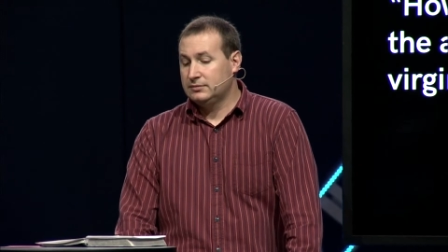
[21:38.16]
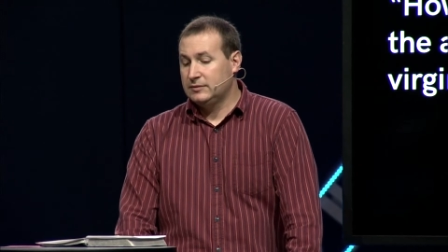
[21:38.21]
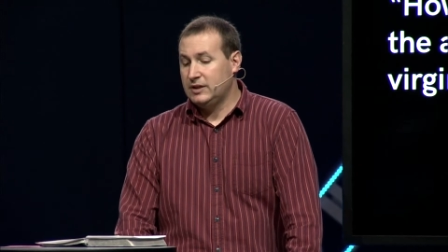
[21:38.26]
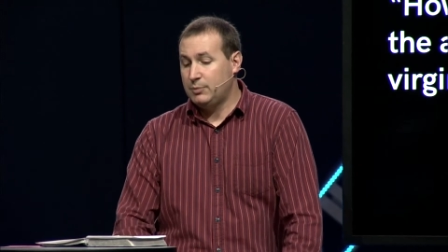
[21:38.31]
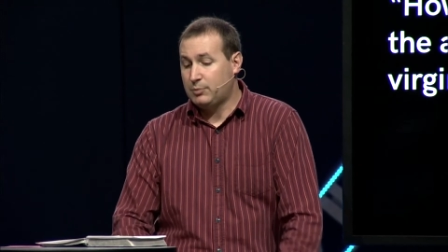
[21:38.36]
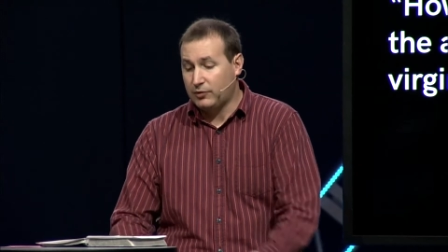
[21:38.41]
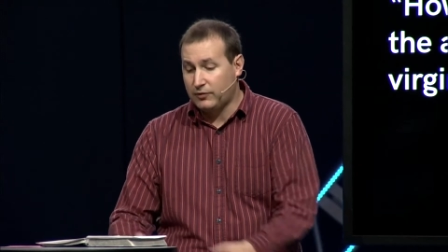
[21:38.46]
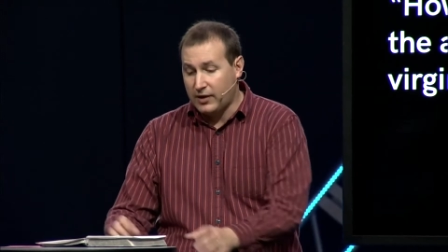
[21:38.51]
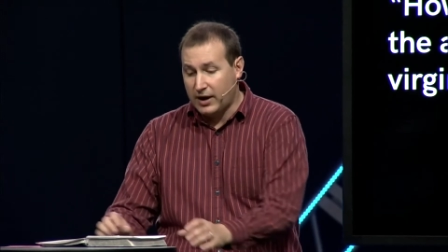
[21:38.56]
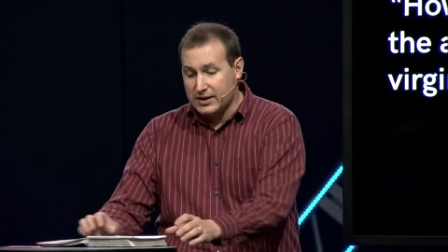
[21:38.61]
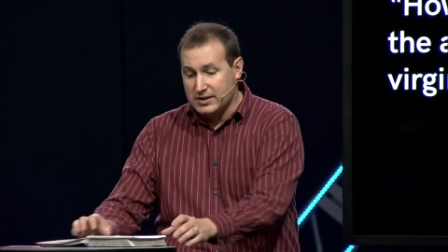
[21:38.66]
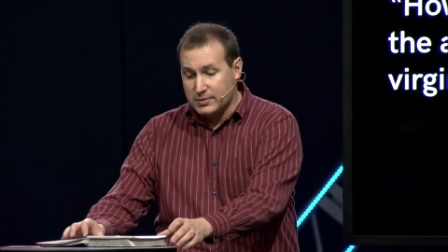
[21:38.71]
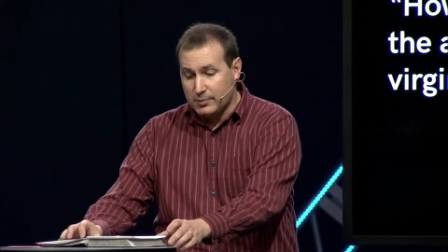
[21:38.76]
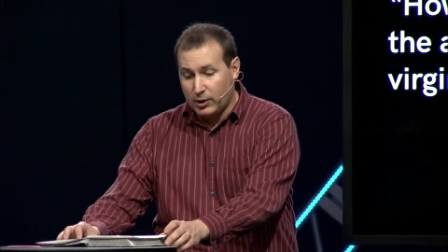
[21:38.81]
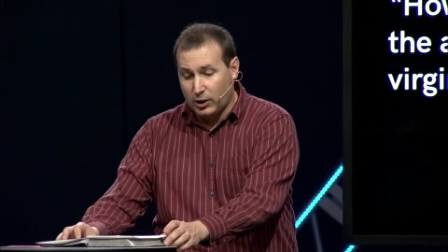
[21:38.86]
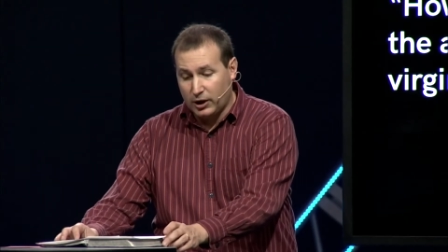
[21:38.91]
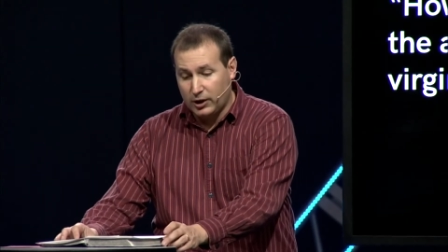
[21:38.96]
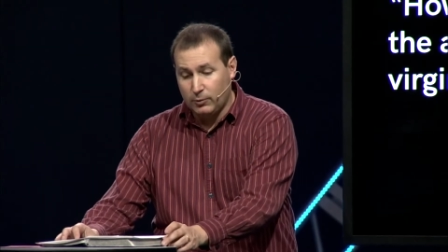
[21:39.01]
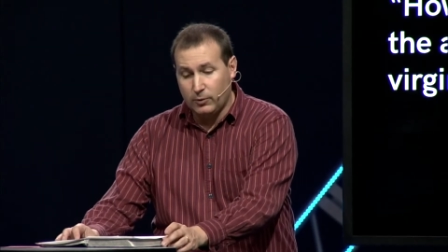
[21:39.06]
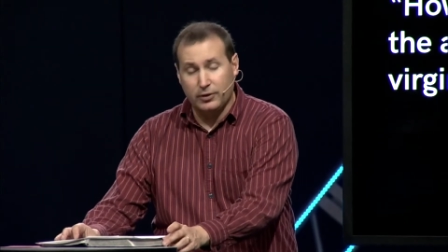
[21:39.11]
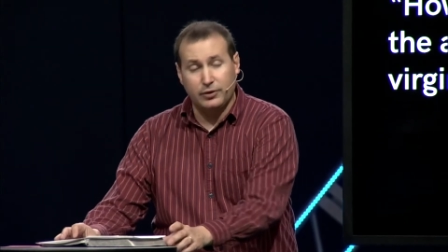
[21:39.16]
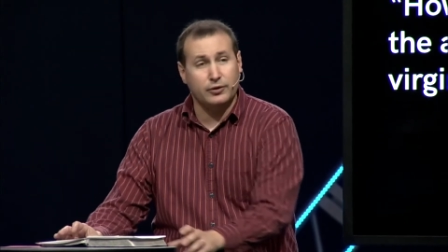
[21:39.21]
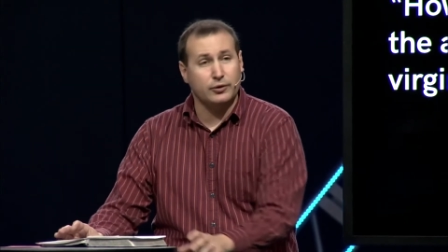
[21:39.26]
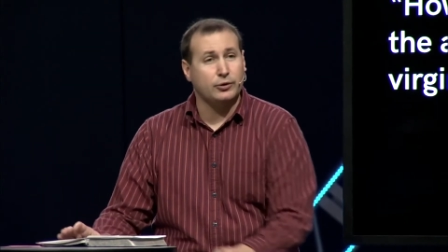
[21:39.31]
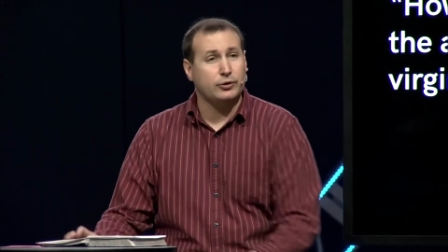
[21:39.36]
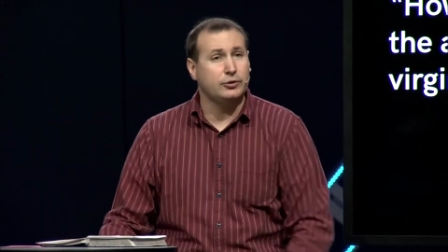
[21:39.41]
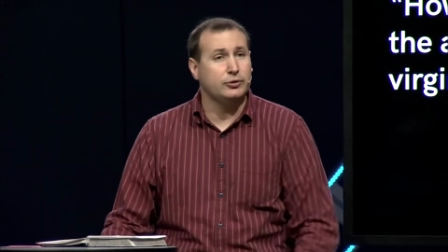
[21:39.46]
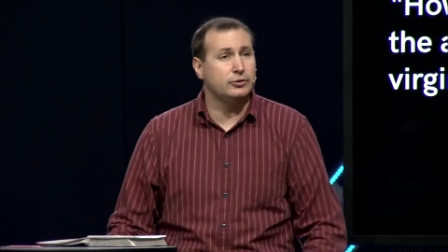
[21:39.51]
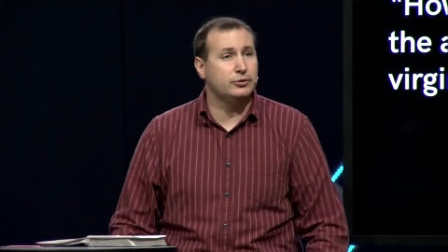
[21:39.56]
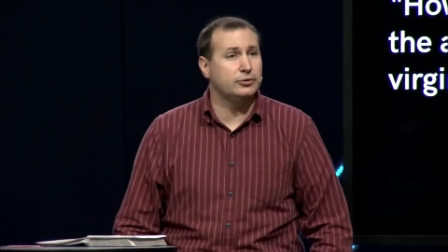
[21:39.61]
He provides Mary with the
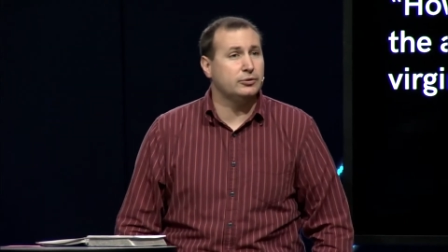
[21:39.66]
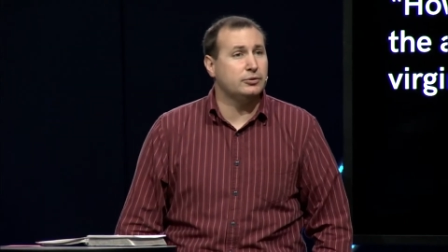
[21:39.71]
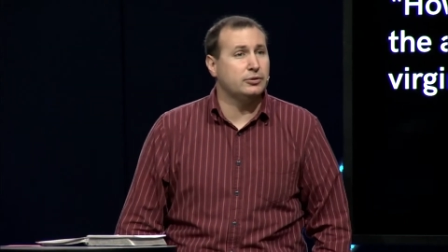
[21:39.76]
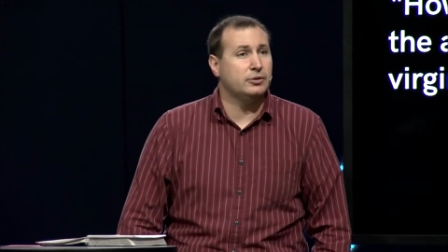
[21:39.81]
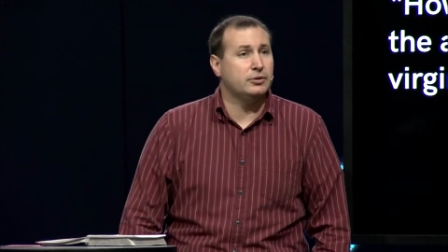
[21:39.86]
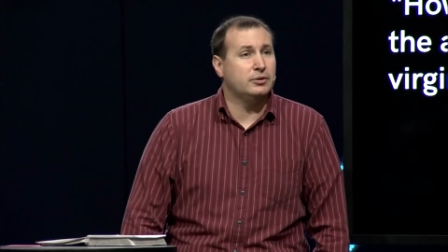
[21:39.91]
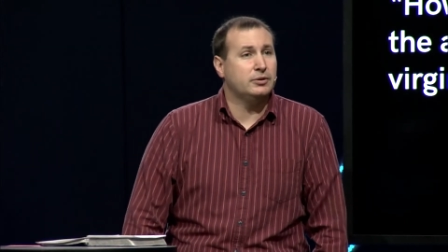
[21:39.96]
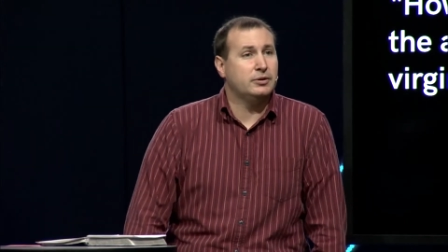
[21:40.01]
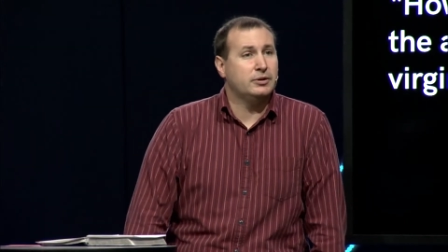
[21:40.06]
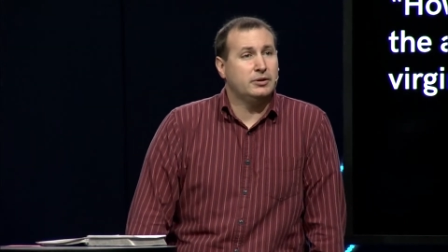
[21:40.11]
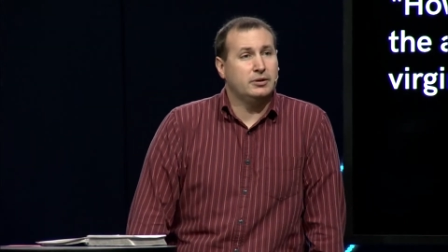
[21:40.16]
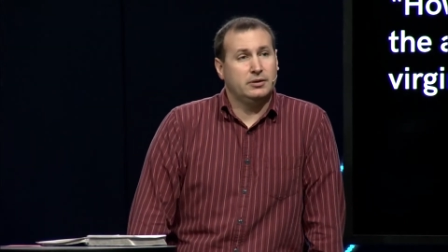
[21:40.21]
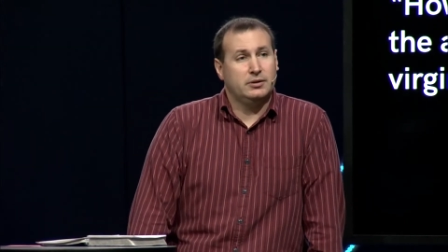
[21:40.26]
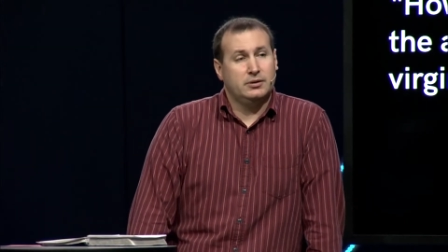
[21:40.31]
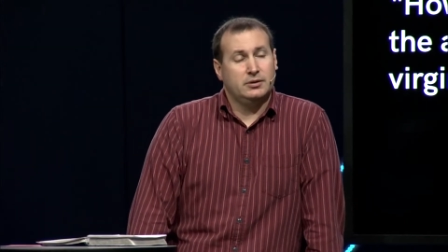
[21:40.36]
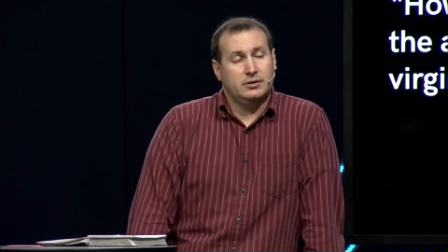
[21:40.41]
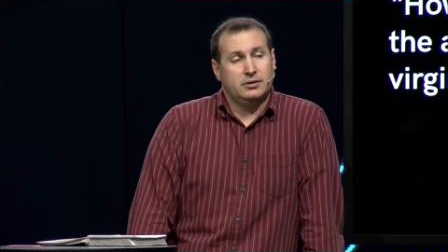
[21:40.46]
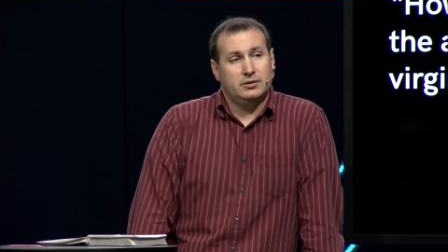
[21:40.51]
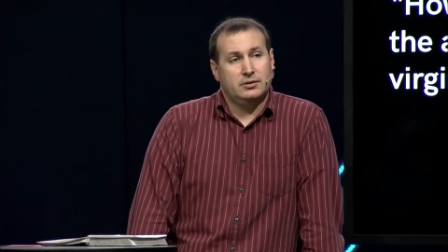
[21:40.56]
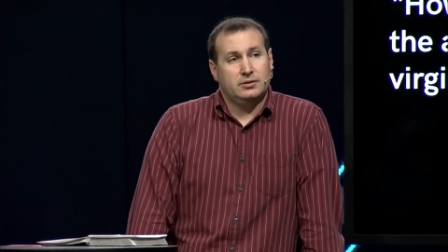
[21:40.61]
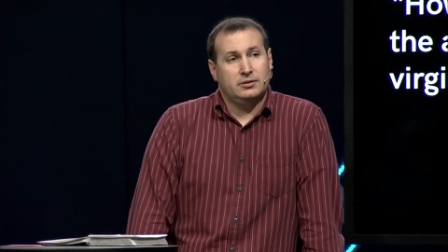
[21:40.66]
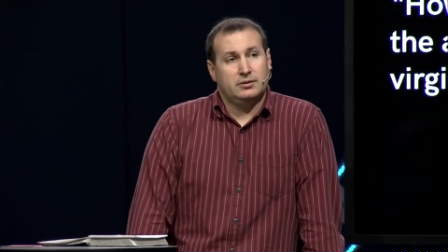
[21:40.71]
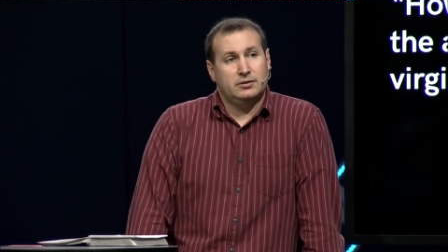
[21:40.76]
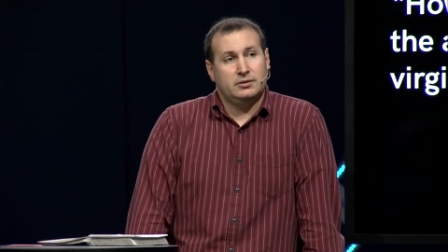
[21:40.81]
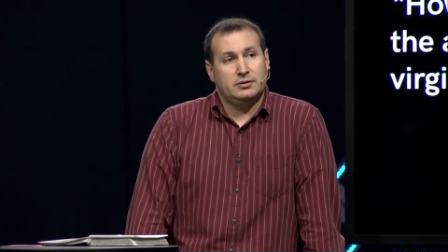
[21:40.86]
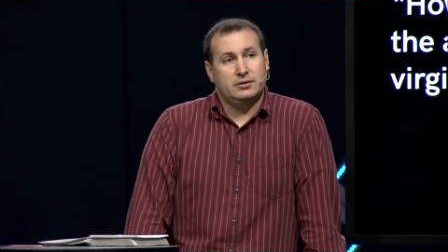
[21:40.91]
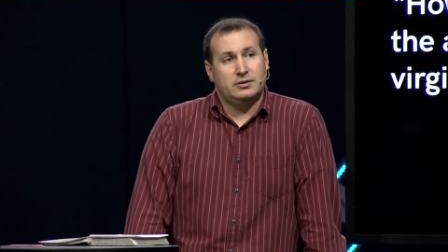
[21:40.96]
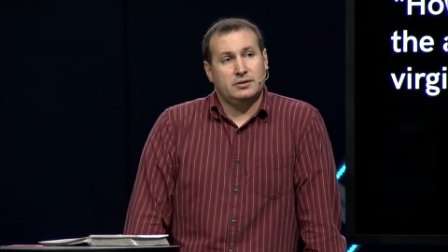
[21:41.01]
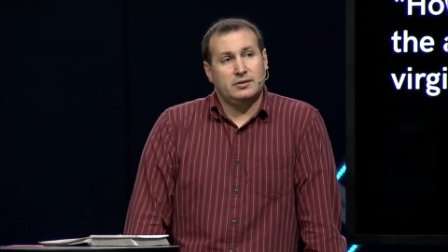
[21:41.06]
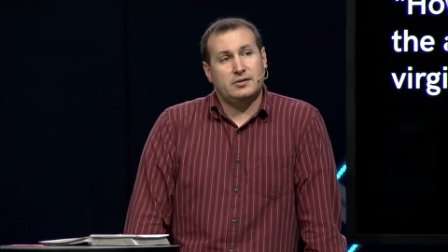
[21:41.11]
who
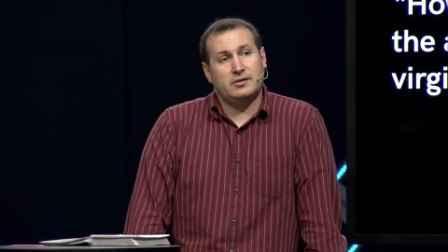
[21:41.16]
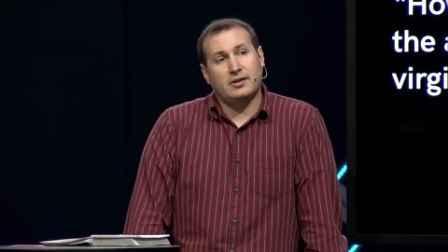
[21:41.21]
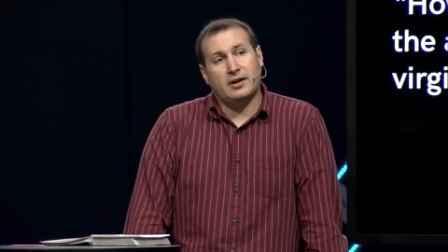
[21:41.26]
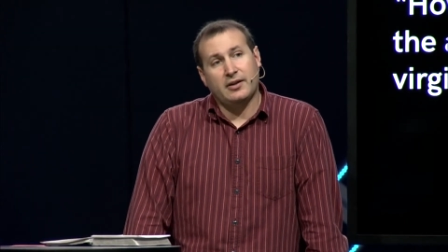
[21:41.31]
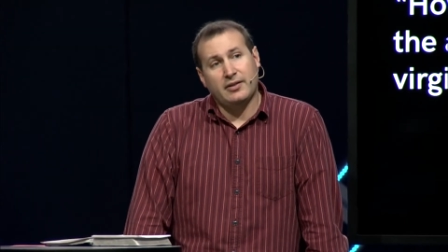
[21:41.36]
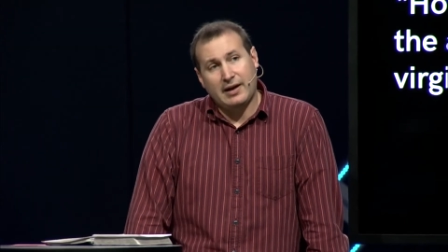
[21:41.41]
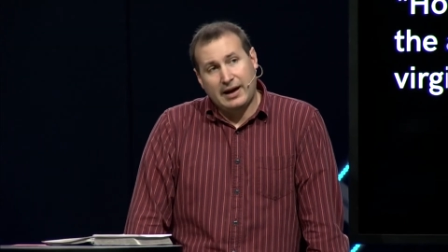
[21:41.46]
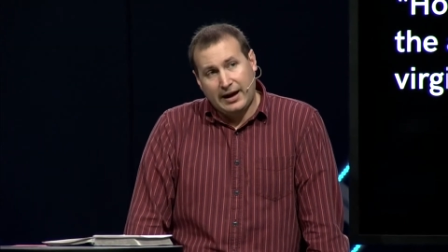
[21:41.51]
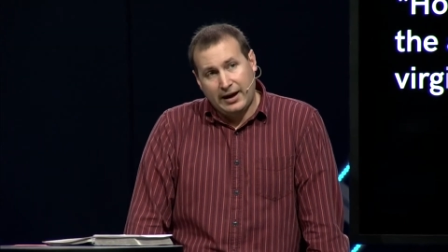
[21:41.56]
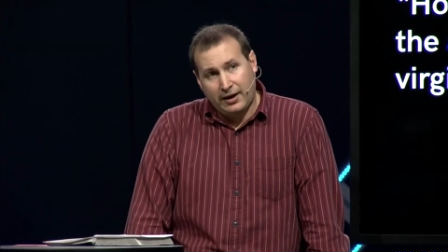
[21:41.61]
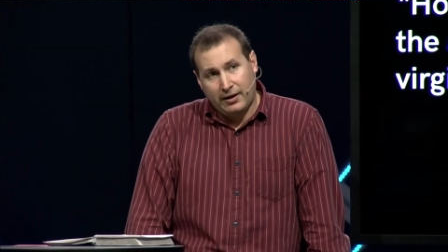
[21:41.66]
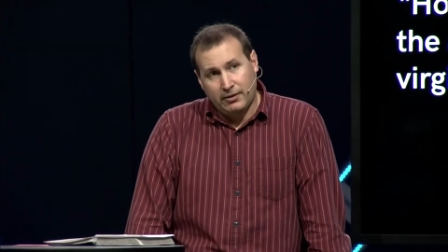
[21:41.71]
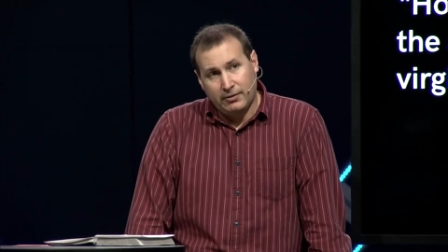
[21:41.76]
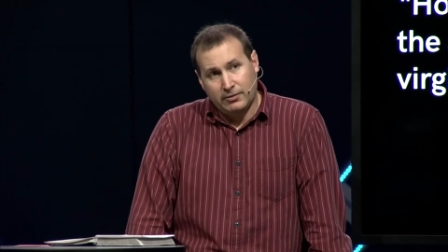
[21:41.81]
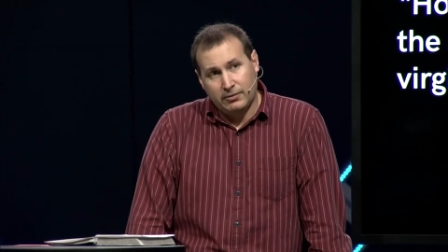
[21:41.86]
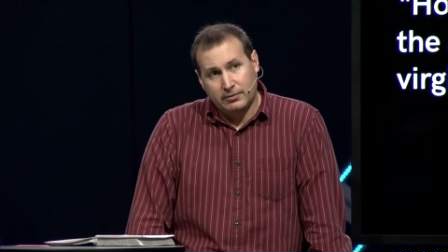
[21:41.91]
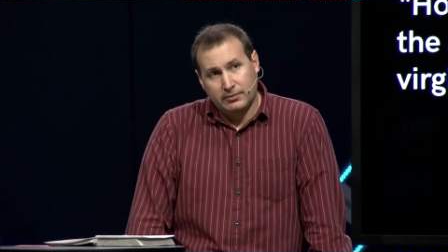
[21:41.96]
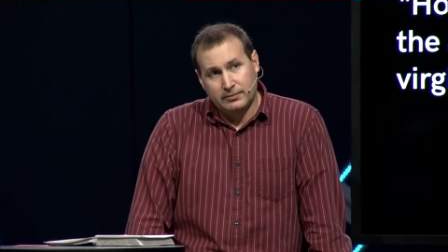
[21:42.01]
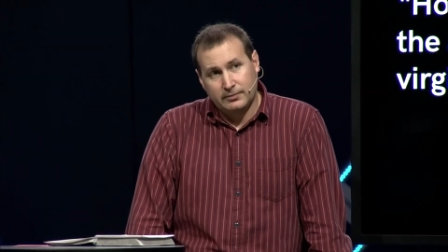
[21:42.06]
instead of the how.